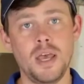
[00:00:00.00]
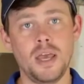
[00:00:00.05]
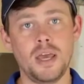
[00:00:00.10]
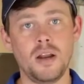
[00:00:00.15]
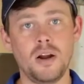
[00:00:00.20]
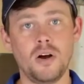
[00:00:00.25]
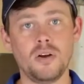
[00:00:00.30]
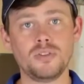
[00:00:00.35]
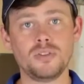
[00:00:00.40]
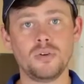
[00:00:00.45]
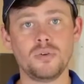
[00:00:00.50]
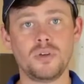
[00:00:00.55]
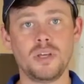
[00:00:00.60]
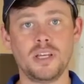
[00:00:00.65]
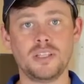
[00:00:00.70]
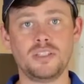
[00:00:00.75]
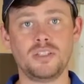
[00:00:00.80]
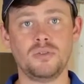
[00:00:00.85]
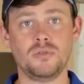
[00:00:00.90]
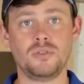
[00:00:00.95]
it also
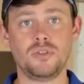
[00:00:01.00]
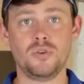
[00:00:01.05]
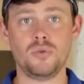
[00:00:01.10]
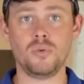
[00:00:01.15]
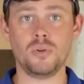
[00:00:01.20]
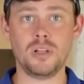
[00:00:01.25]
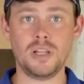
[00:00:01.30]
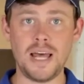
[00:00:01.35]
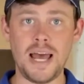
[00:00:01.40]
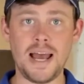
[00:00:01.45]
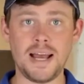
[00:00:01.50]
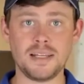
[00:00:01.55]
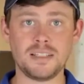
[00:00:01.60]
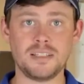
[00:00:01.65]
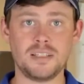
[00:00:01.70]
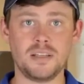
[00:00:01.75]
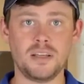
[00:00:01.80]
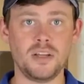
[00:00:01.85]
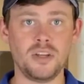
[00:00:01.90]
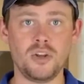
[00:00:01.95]
gets you to
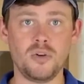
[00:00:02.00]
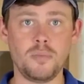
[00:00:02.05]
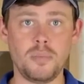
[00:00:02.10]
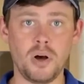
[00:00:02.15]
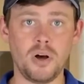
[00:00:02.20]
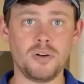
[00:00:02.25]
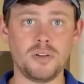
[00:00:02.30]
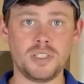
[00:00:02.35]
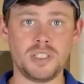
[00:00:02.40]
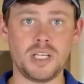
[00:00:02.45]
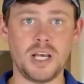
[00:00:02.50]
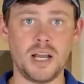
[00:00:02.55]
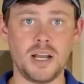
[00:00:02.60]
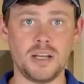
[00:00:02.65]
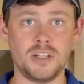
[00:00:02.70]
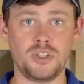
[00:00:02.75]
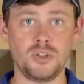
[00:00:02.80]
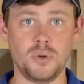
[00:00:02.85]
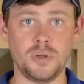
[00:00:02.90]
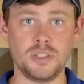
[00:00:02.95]
relax in your ball and
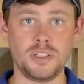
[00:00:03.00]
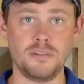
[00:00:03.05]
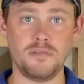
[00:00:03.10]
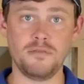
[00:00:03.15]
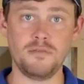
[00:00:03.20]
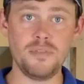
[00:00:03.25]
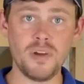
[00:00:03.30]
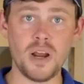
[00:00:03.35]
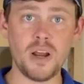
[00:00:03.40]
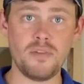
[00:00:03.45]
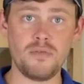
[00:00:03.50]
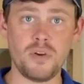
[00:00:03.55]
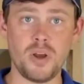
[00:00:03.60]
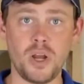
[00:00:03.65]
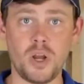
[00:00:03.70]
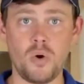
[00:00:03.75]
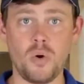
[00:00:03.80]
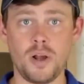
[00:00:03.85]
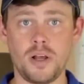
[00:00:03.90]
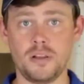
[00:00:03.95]
socket joints very, very
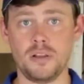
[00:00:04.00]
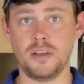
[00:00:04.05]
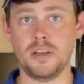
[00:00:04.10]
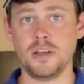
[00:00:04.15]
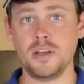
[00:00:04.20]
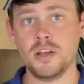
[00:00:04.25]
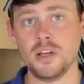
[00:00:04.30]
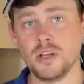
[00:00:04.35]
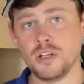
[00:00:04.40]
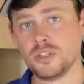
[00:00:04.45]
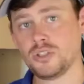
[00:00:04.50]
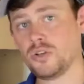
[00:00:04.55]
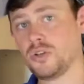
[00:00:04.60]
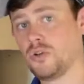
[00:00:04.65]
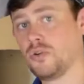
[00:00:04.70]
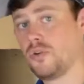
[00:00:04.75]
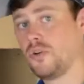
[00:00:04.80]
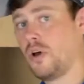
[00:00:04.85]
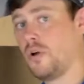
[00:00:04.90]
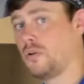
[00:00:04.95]
quickly. So
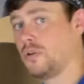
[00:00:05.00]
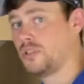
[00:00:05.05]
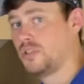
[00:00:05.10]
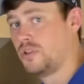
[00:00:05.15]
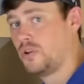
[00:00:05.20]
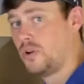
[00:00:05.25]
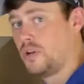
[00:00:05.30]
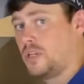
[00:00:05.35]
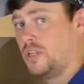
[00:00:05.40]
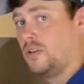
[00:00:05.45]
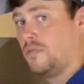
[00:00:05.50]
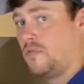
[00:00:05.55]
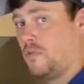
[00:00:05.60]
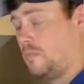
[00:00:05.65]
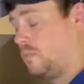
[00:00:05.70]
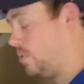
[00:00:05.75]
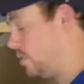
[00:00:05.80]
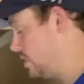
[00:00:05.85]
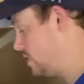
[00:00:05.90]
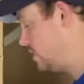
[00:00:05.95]
you'll notice during
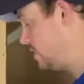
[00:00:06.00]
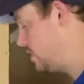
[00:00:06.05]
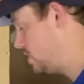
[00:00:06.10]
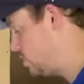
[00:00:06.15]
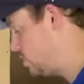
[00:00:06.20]
different points of the